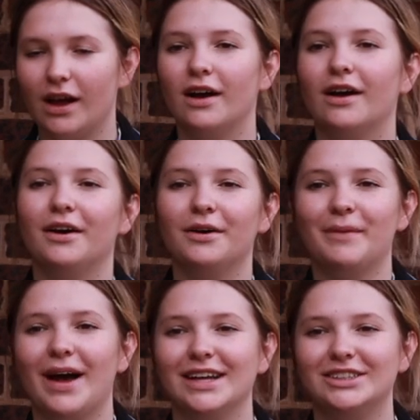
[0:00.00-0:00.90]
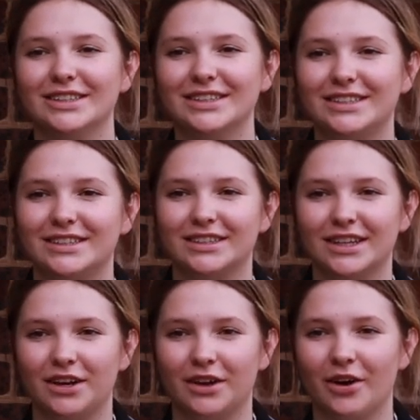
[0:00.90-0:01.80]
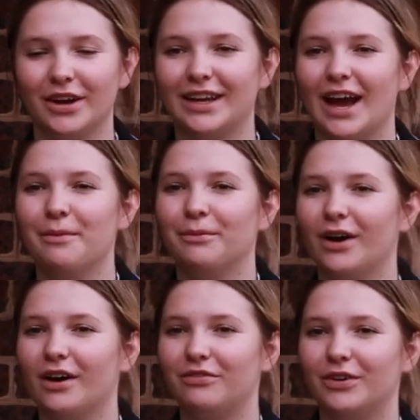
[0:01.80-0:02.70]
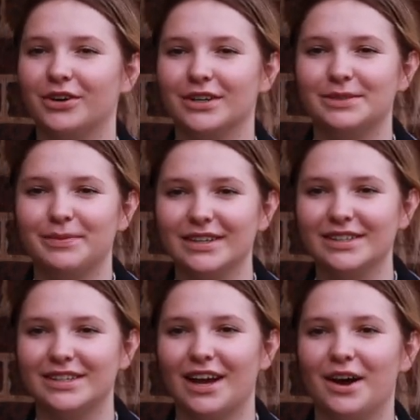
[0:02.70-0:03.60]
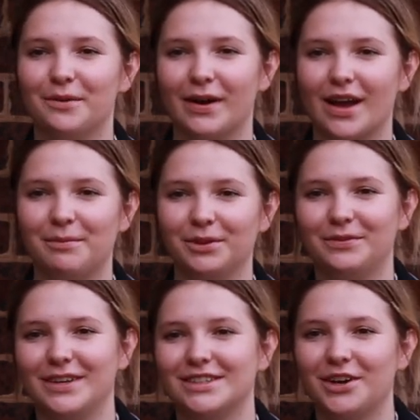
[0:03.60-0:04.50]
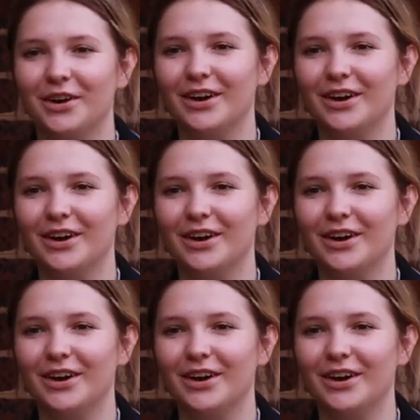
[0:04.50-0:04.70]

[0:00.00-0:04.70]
I just got a camera for Christmas a couple of years ago.